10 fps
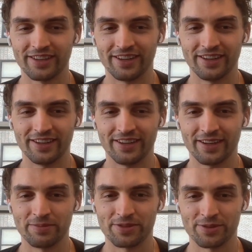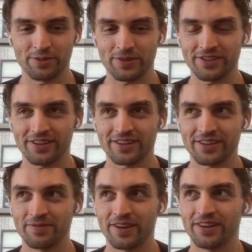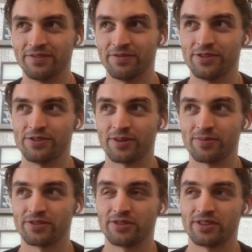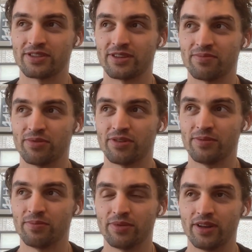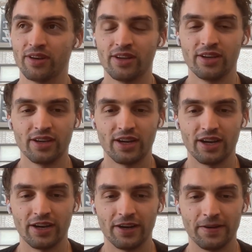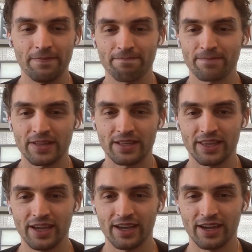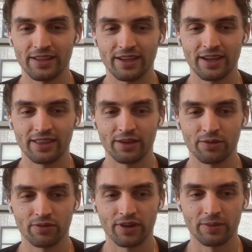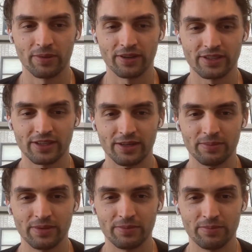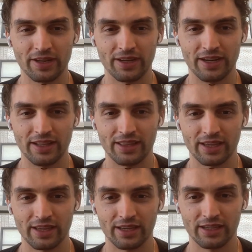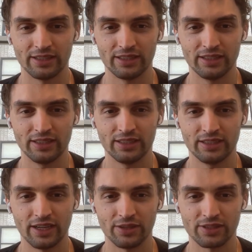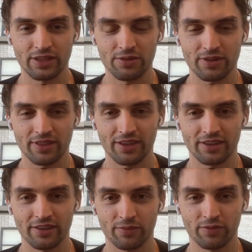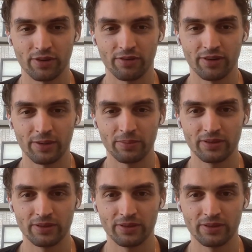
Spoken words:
I'm sure we'll be talking about it in future episodes at some point. But Yeah, I think we're right about time. Ben, anything else that you can think of before I wrap?